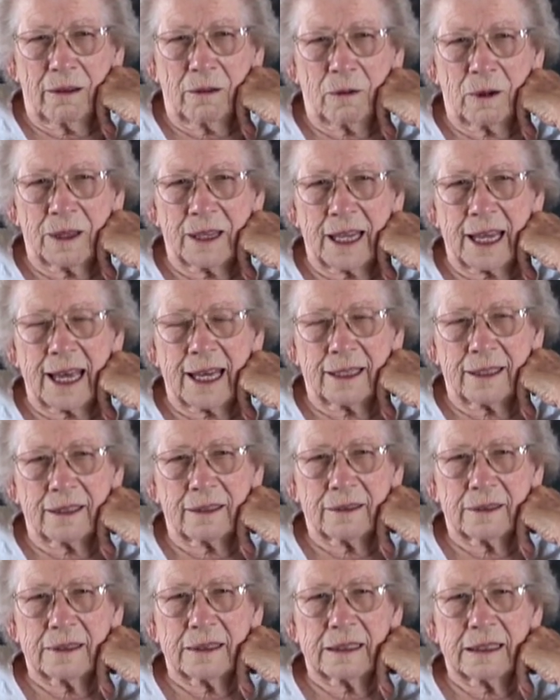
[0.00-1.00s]
where they had
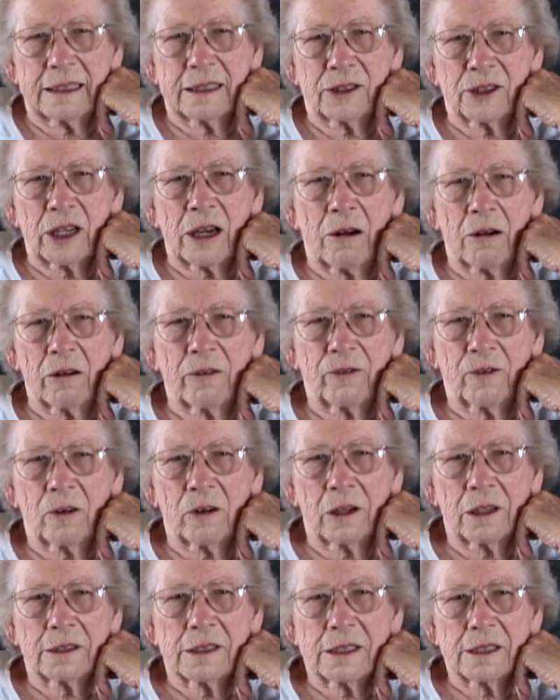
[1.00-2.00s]
a, a shower
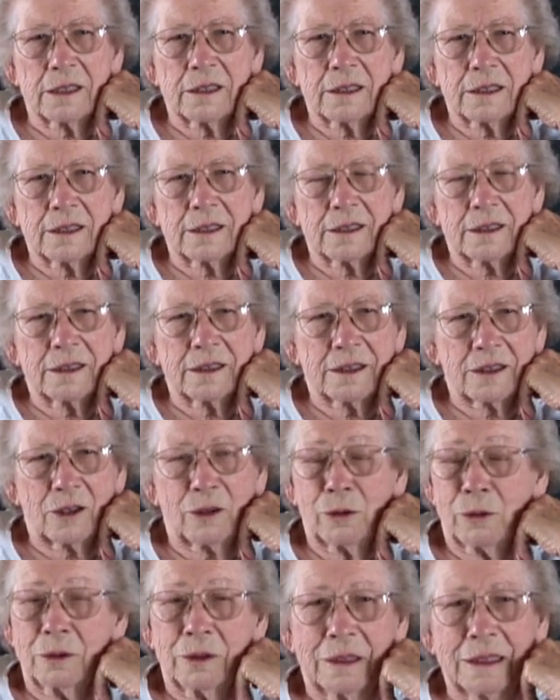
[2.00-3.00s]
for us.
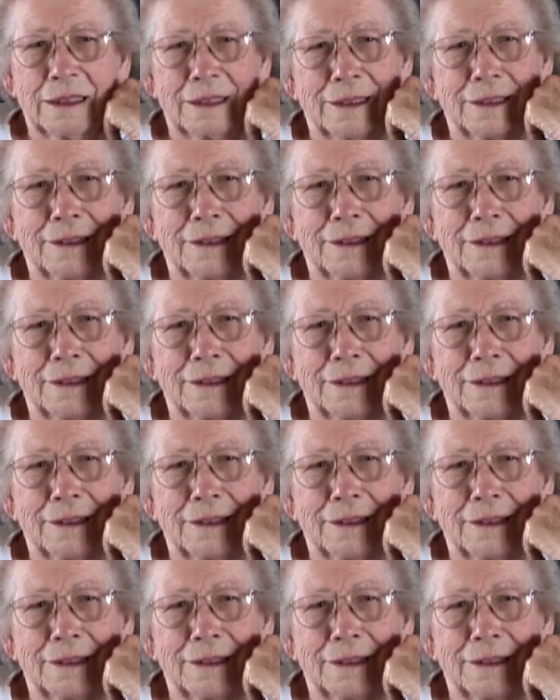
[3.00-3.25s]
So,